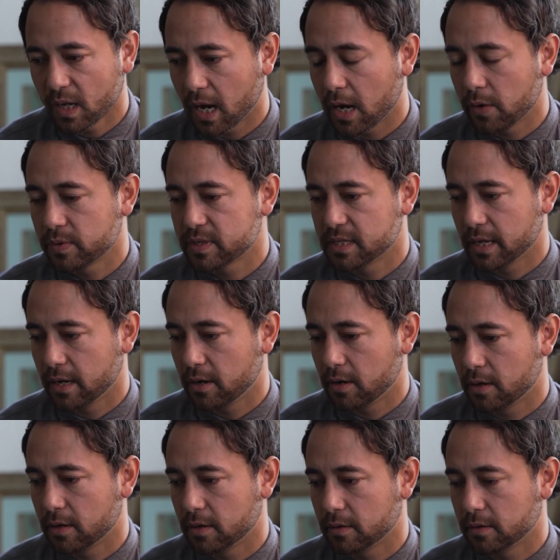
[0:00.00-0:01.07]
I was
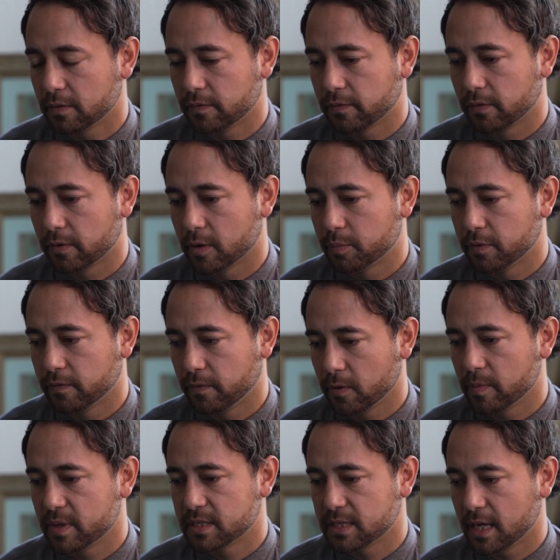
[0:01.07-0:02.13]
there for a
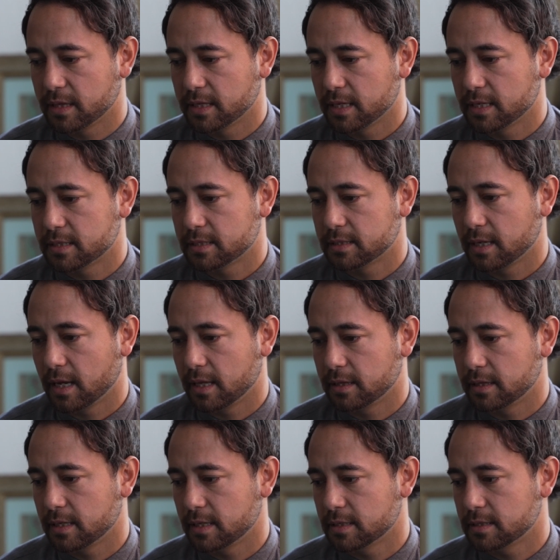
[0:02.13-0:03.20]
performance at this
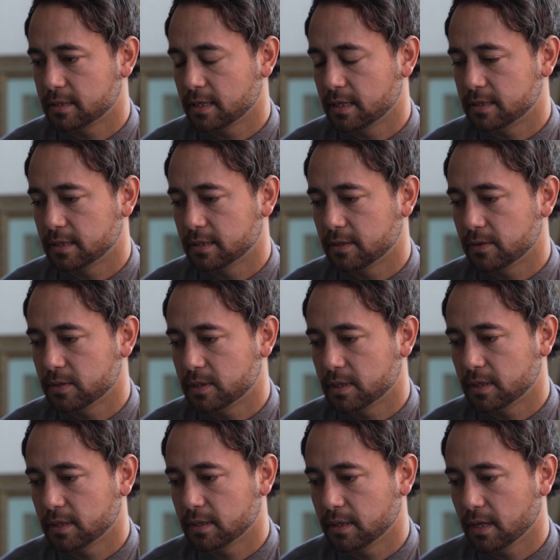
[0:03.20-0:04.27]

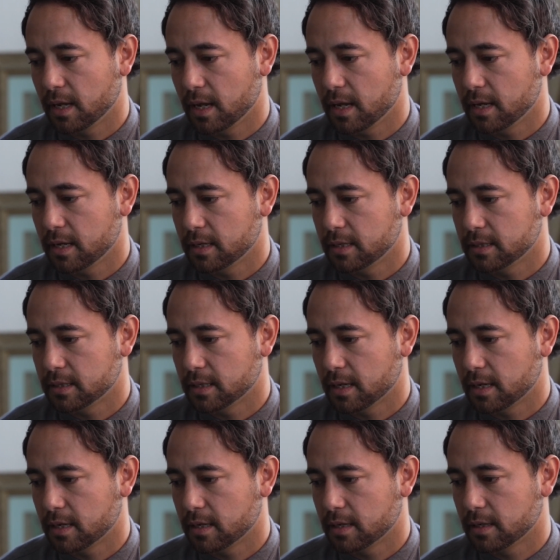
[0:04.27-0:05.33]
institution, and
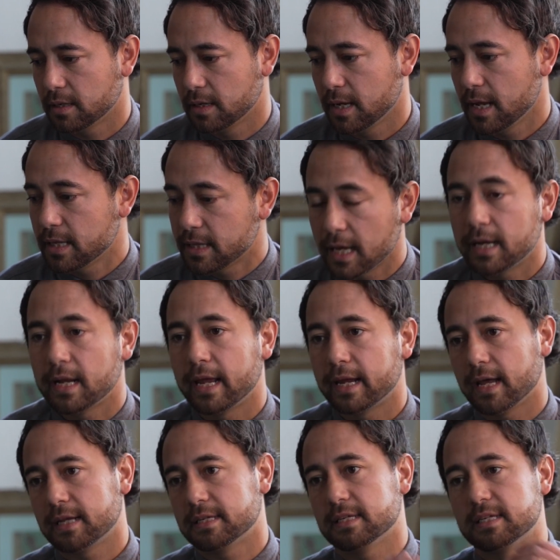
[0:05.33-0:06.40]
then I
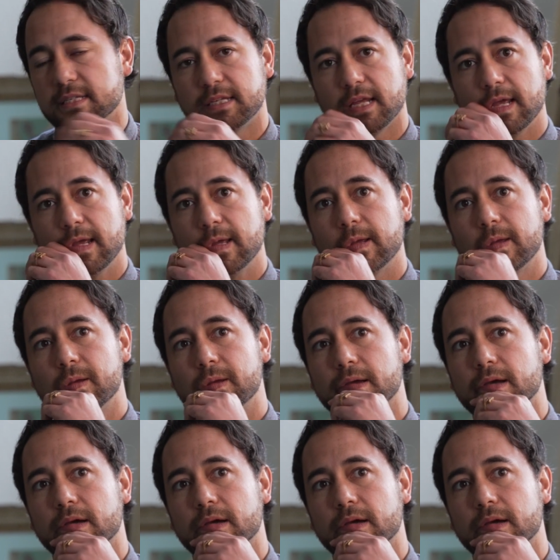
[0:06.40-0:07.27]
got to stay